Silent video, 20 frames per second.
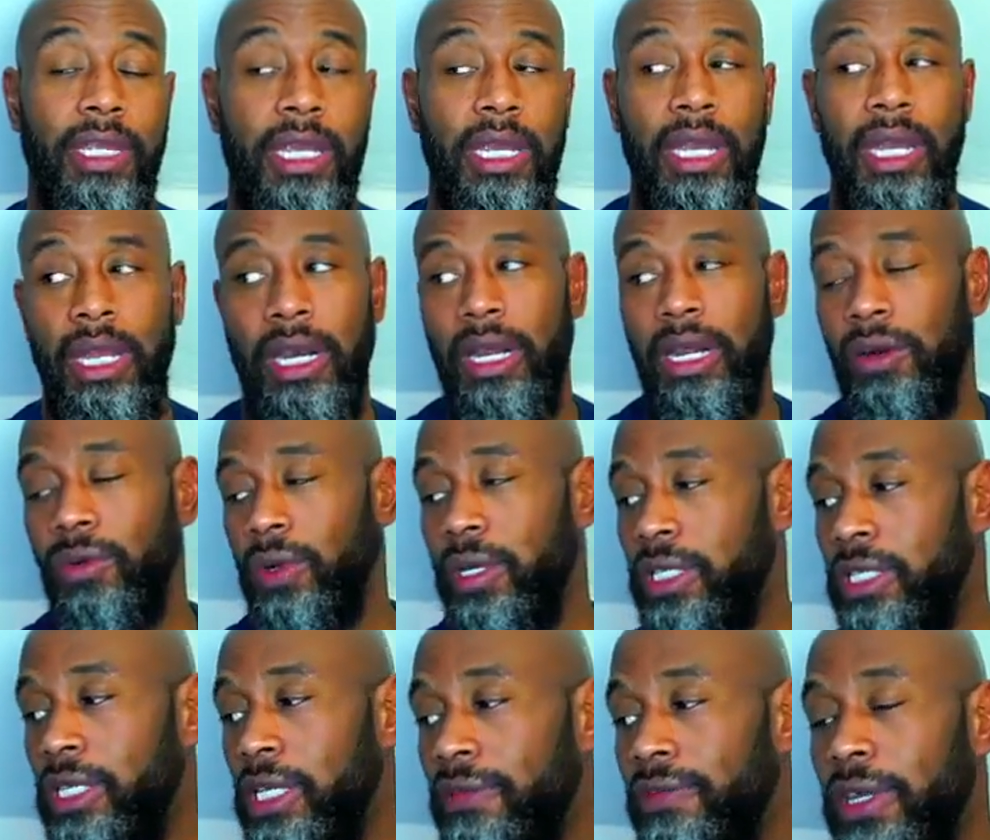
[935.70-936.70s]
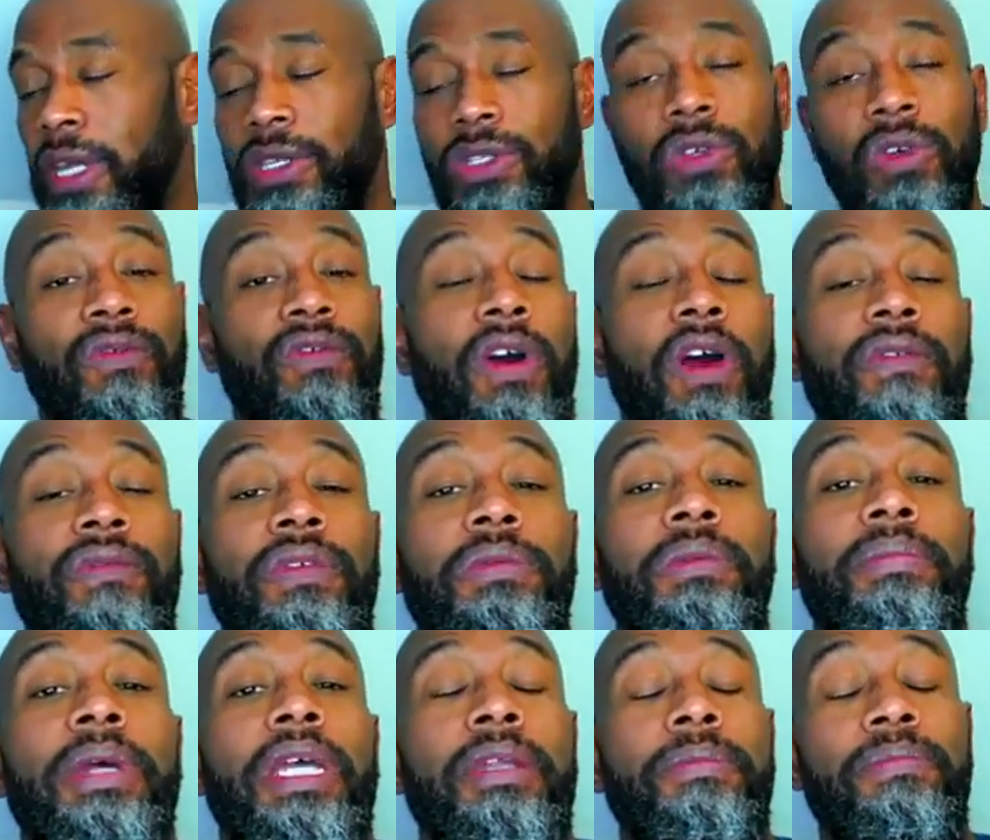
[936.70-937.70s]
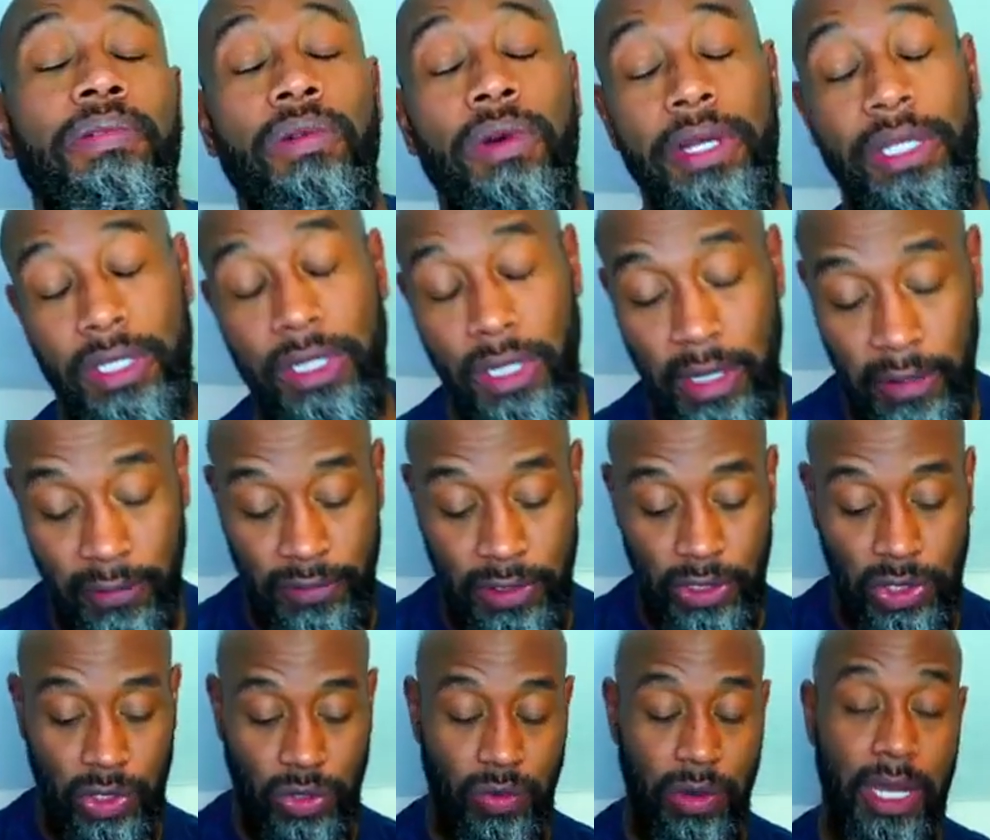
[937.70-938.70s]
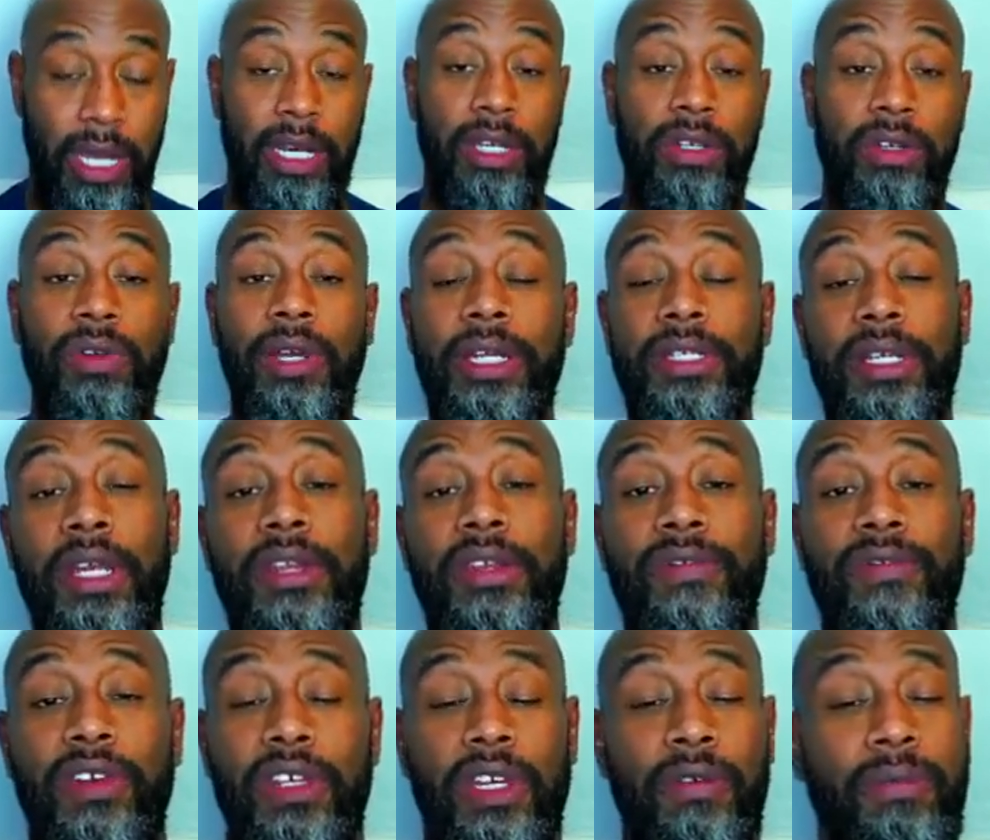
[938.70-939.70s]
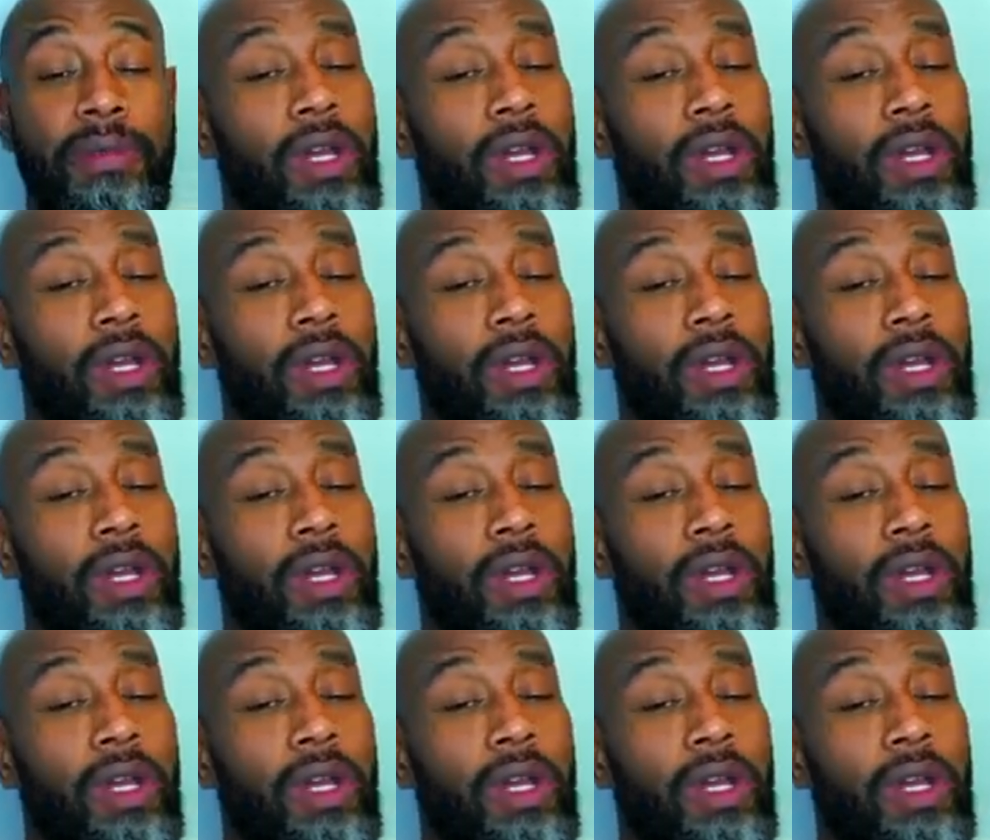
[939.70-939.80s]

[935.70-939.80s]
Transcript: And I don't want to deviate too far from the main point of this thread, and you guys have to forgive me.